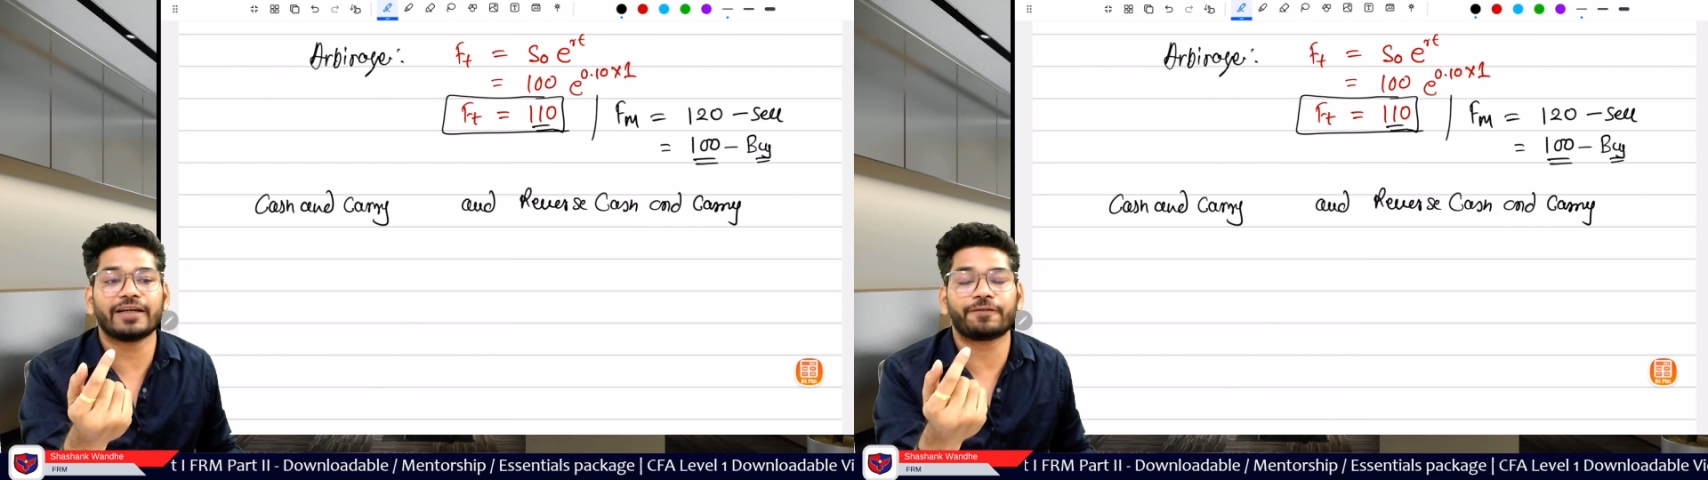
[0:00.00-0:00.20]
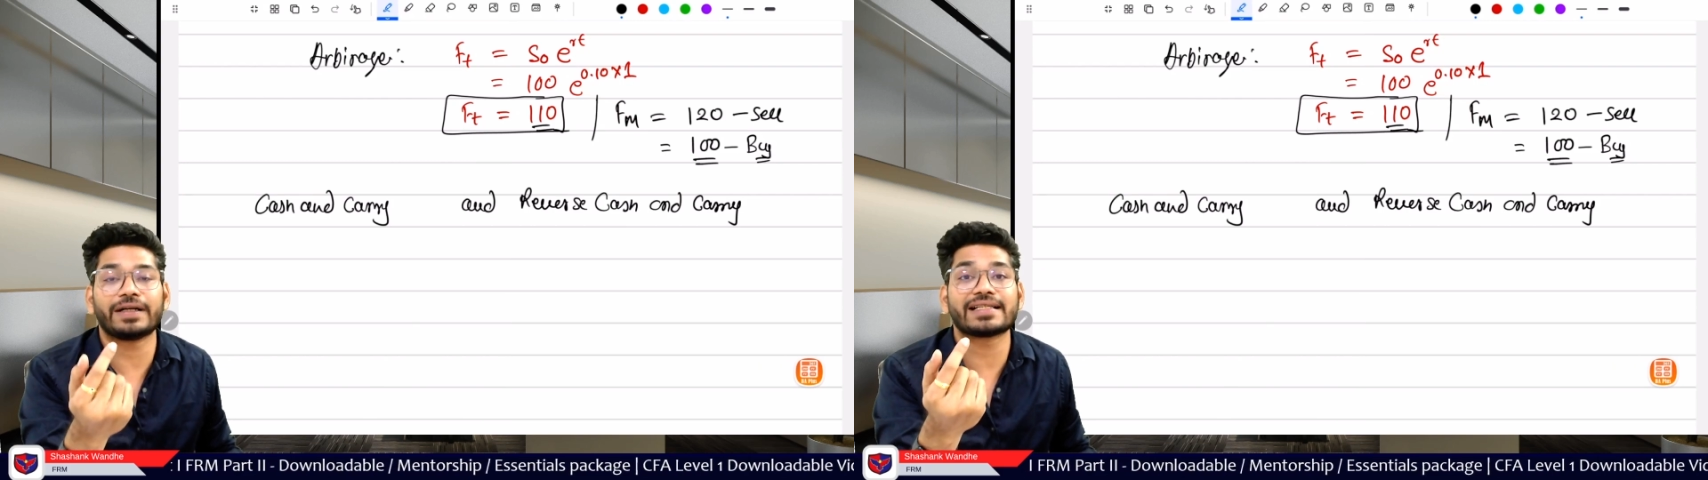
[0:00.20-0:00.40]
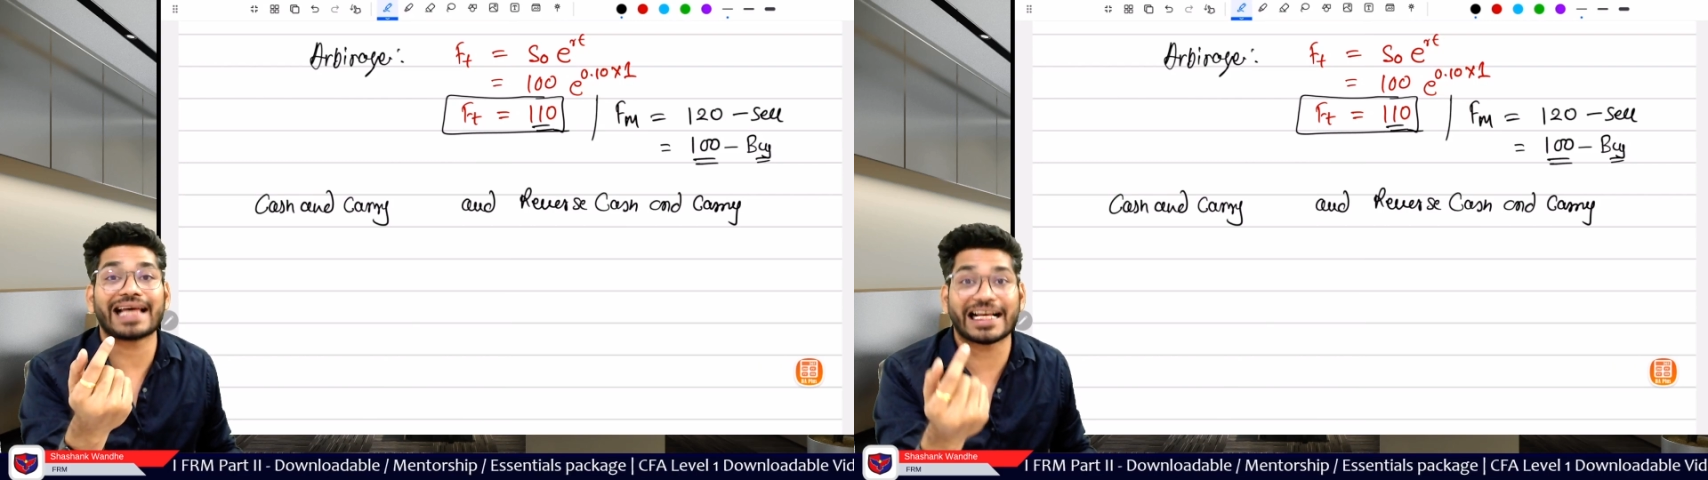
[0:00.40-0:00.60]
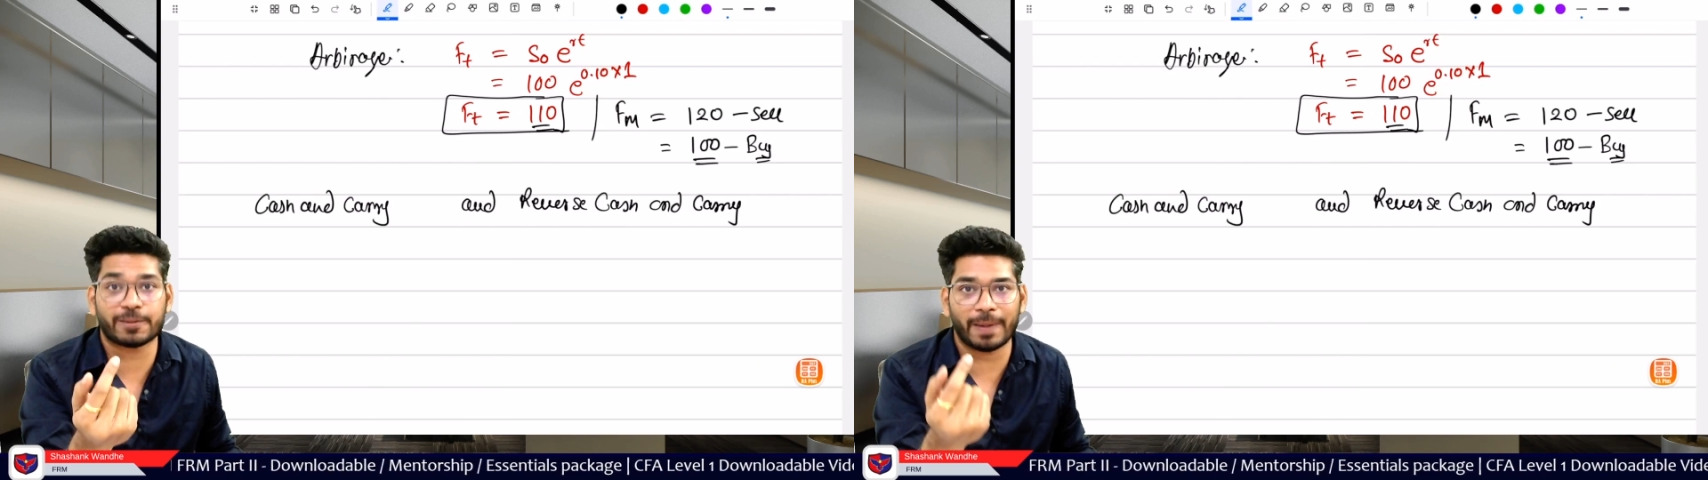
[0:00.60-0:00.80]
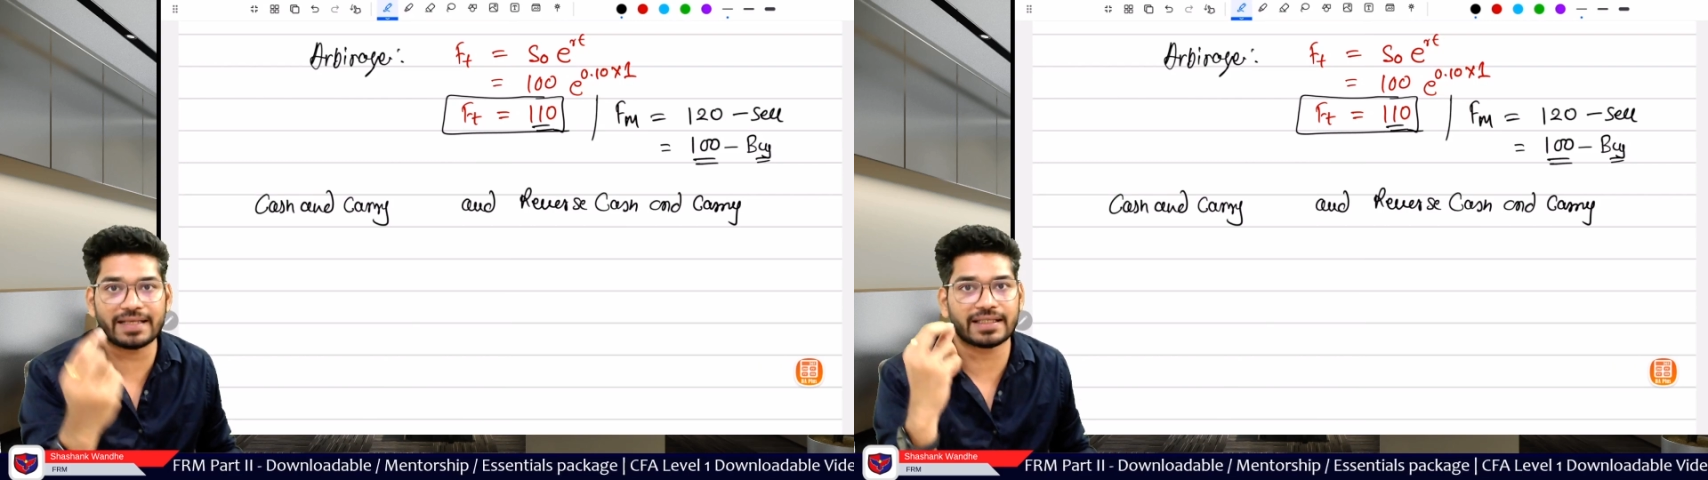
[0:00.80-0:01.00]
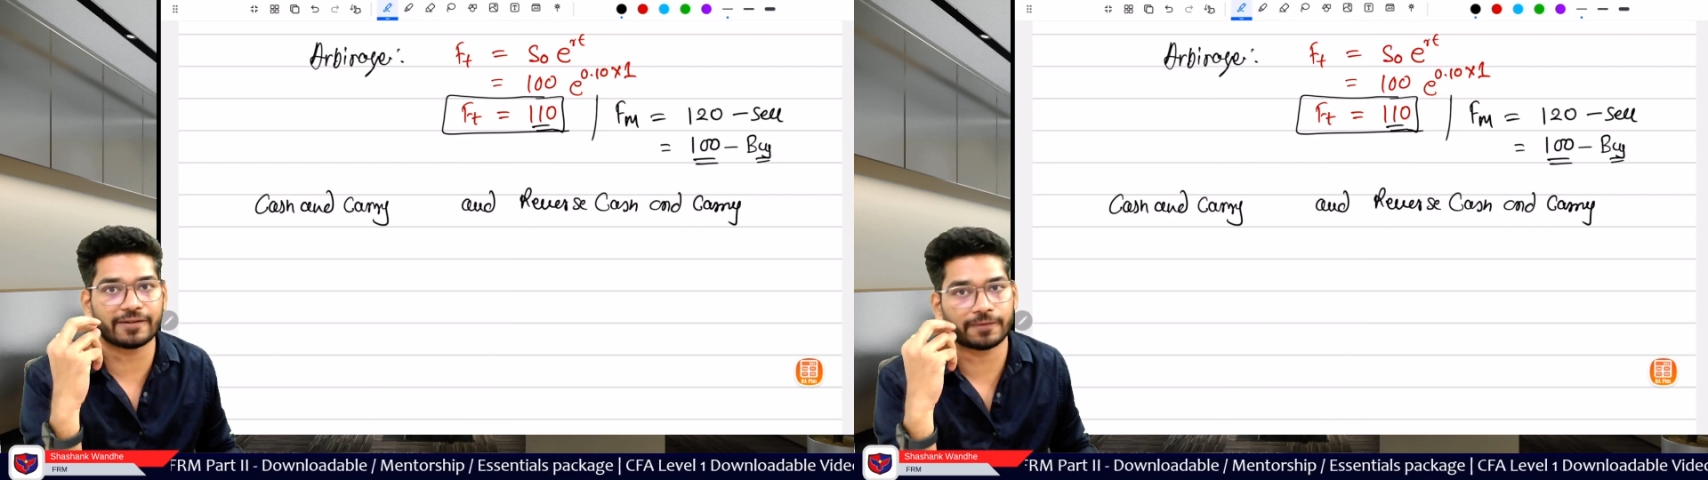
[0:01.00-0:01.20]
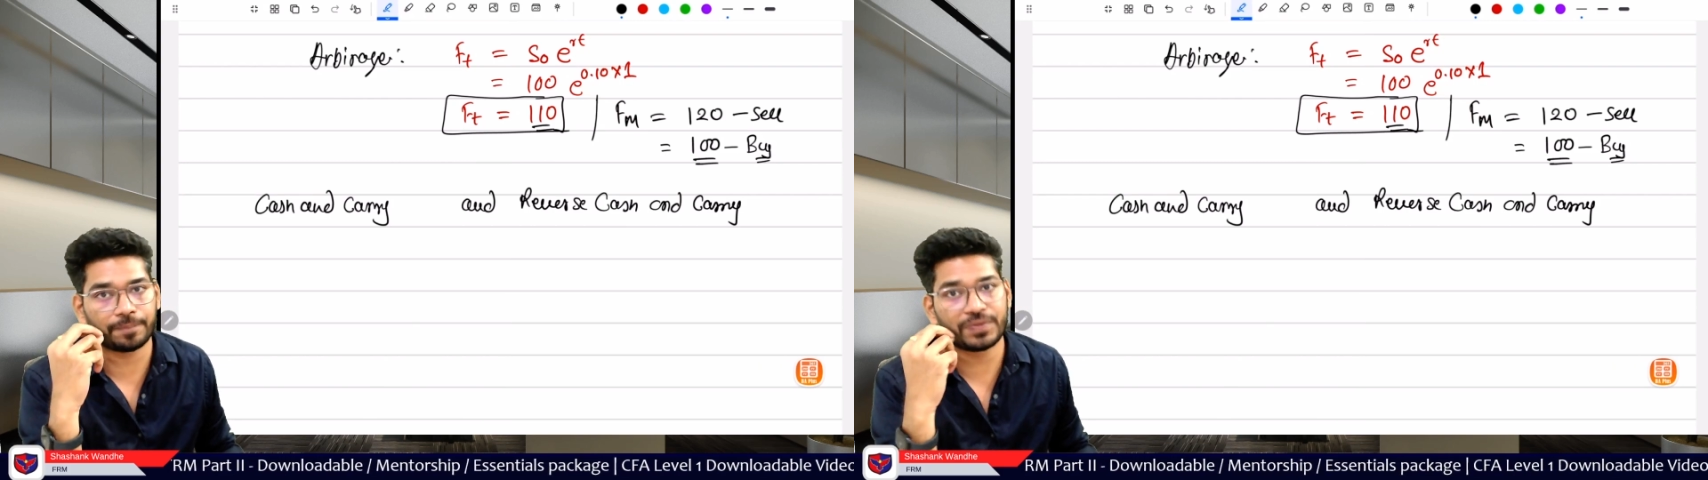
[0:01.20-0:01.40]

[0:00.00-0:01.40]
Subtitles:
if it is expensive,